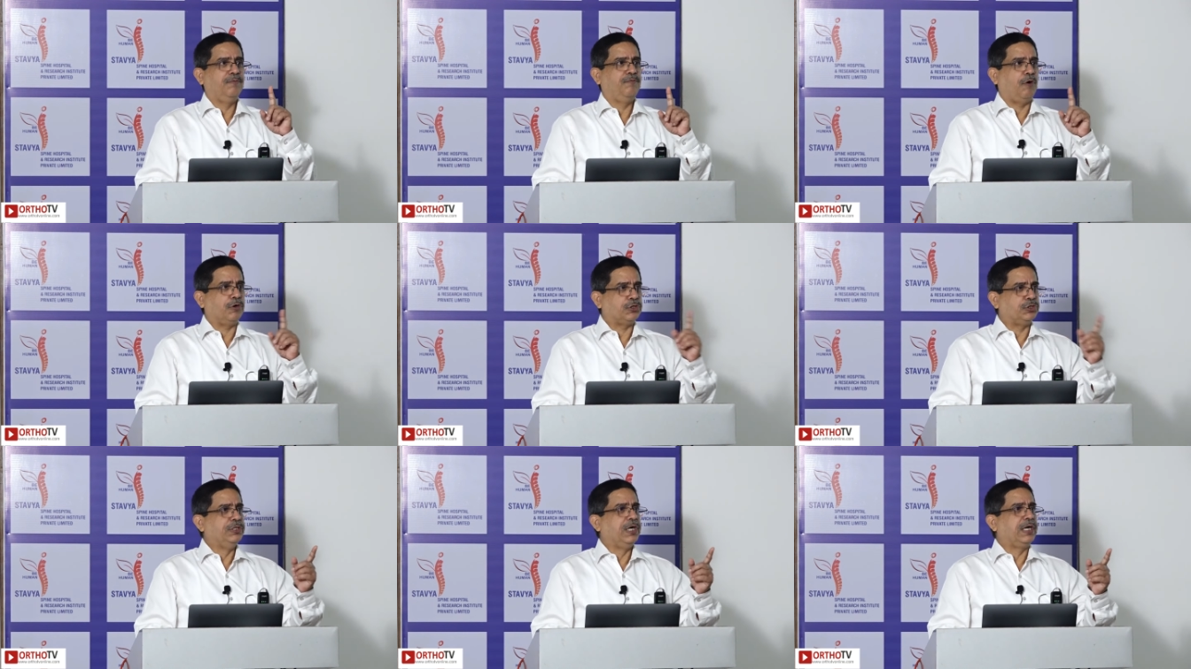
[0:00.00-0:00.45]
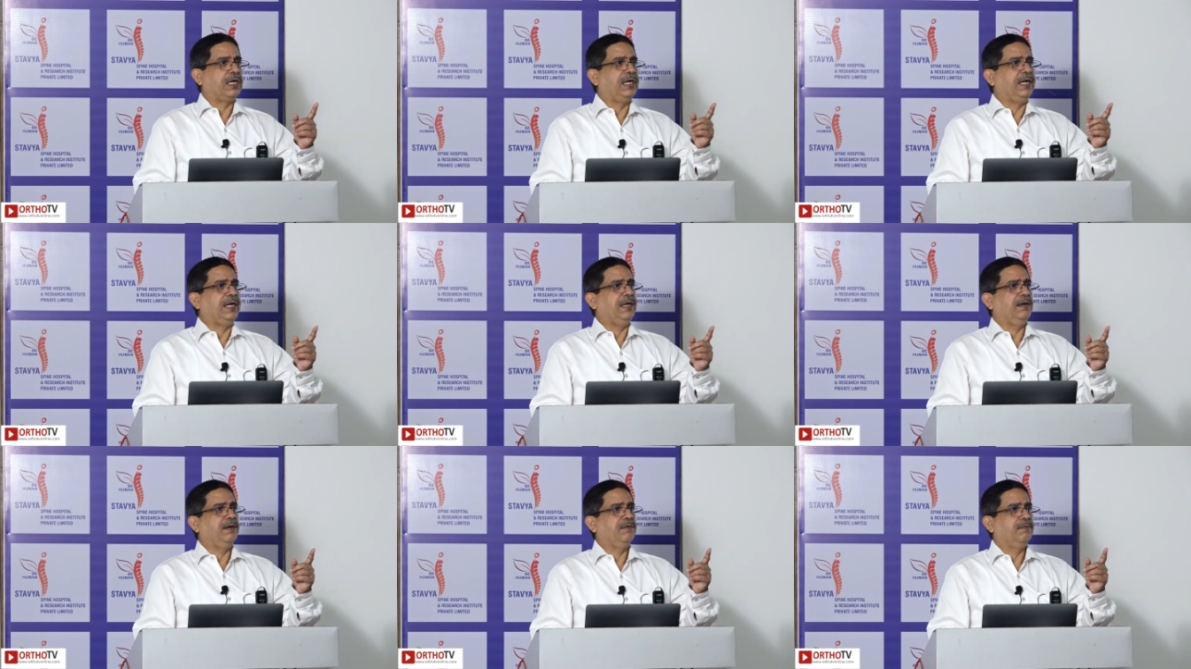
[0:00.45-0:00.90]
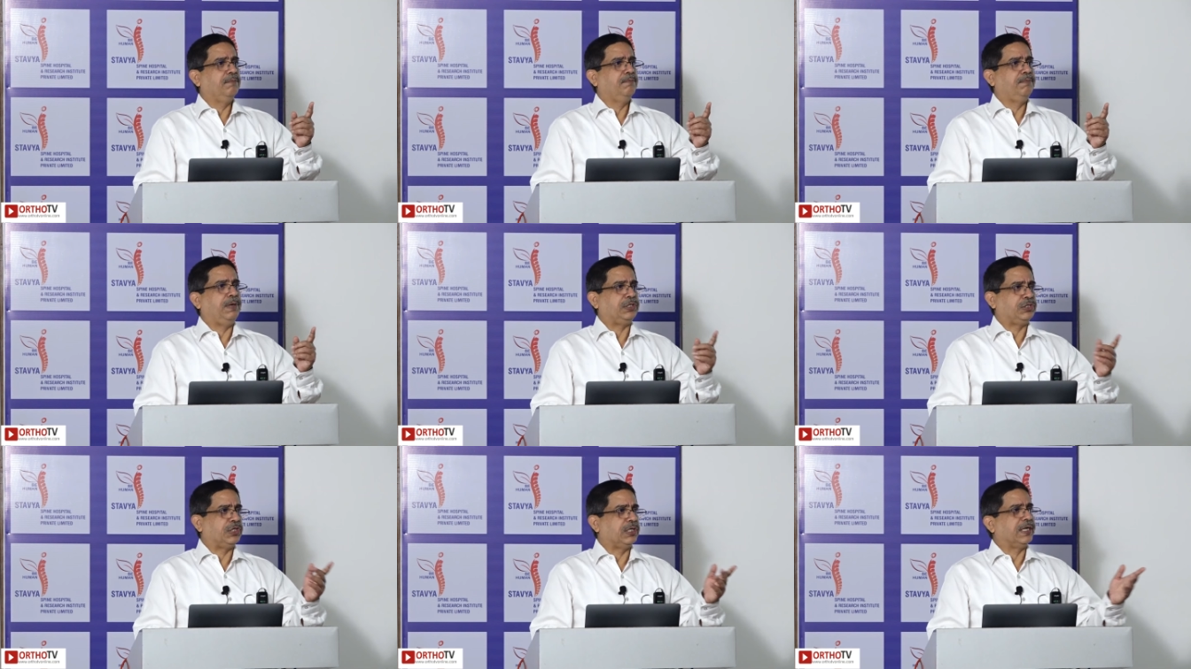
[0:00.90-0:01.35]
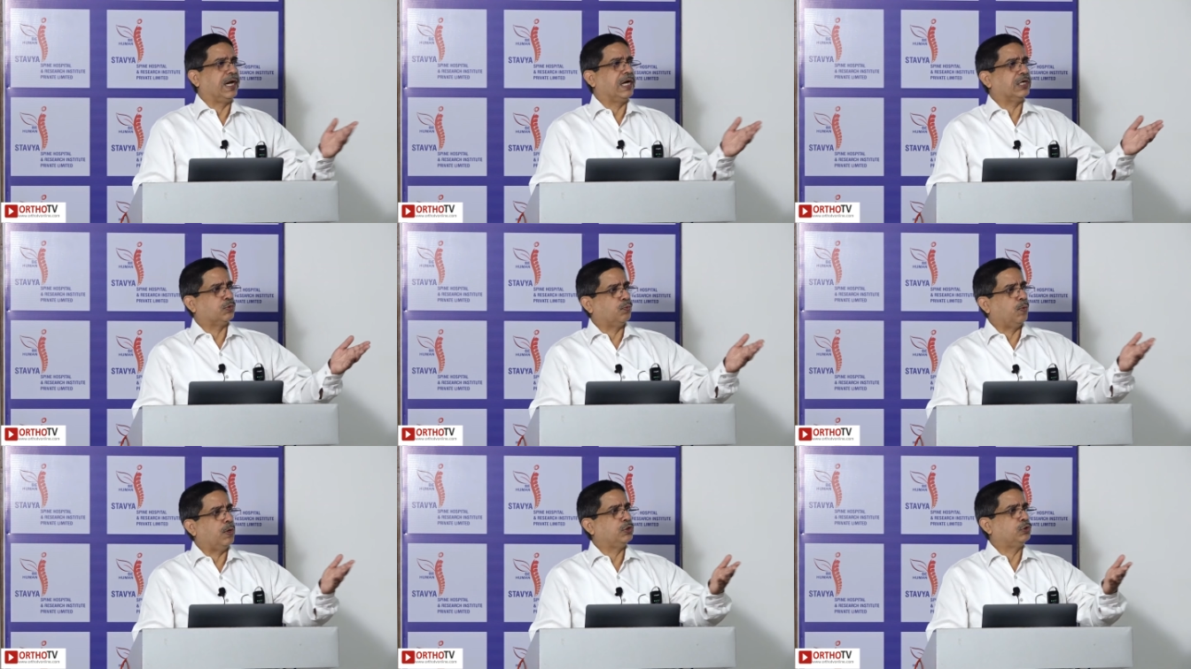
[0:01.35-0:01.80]
Fortunately, patient
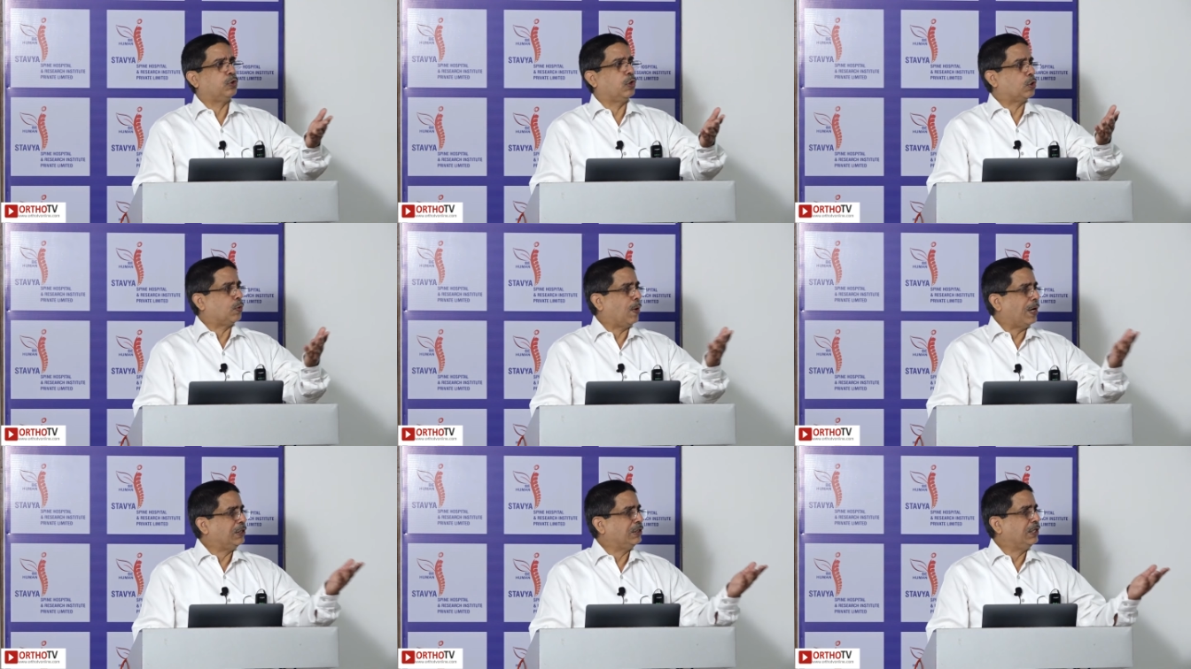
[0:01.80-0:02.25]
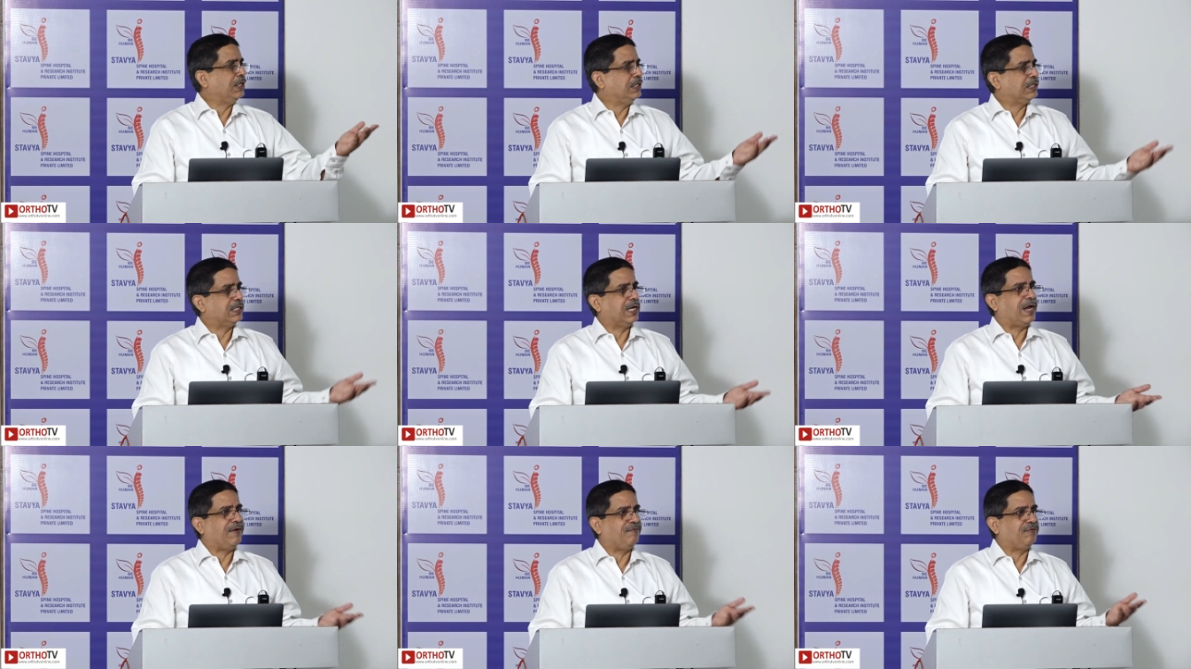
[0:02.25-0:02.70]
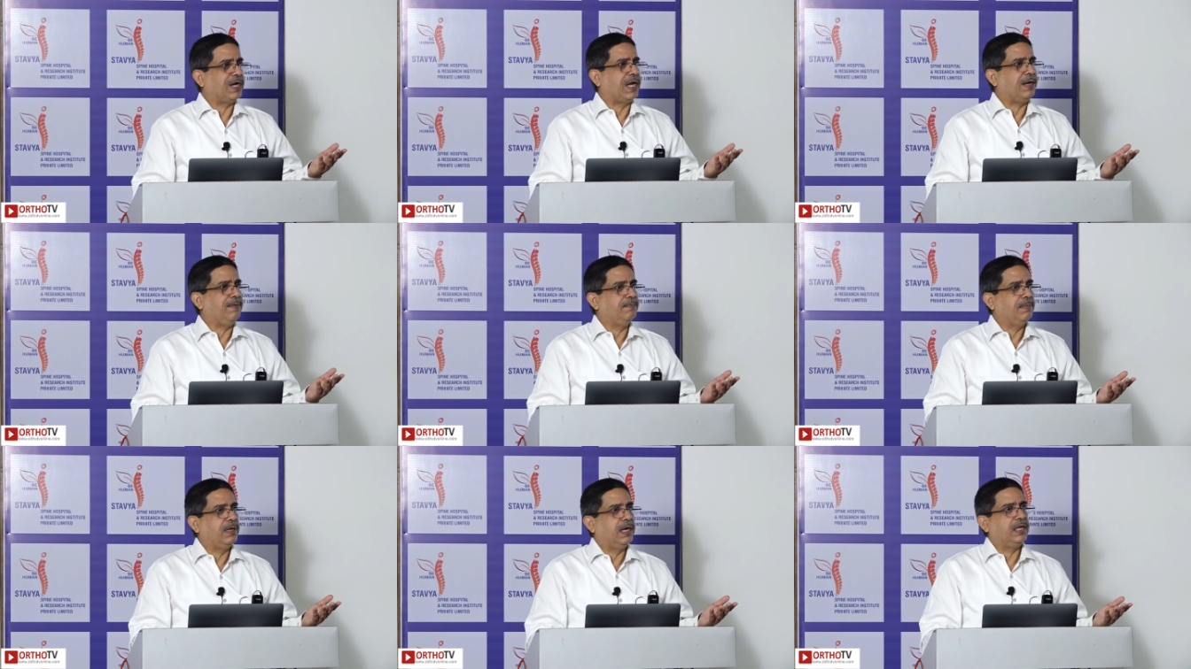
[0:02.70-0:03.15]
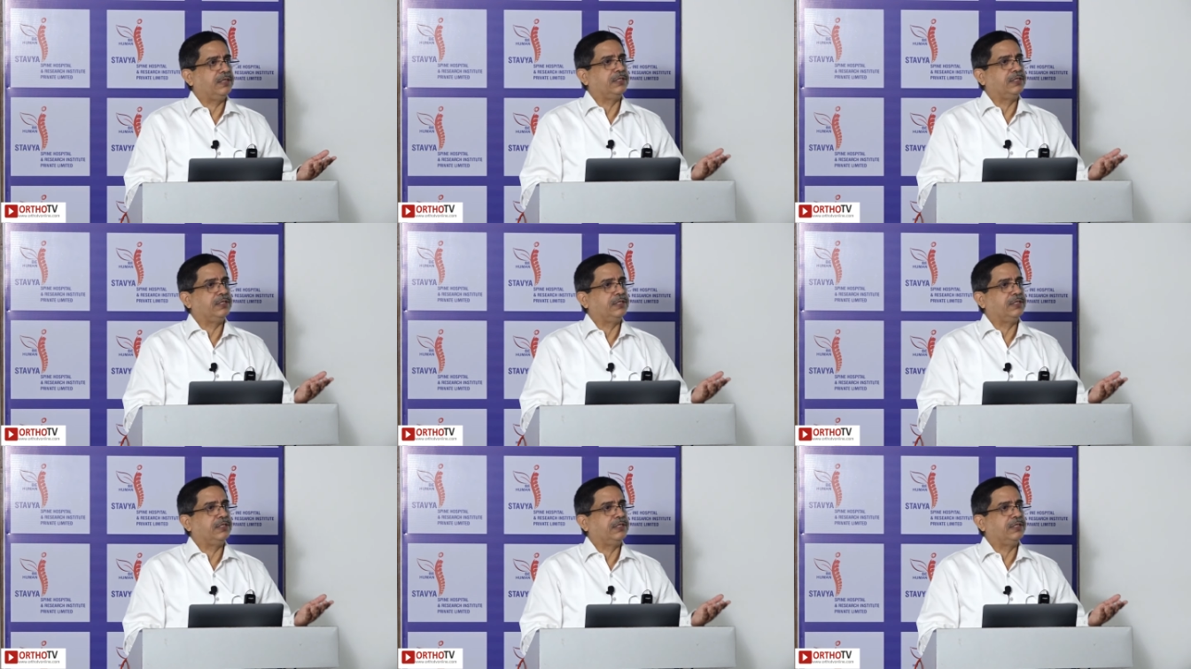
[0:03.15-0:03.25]
gets once or twice in his lifetime,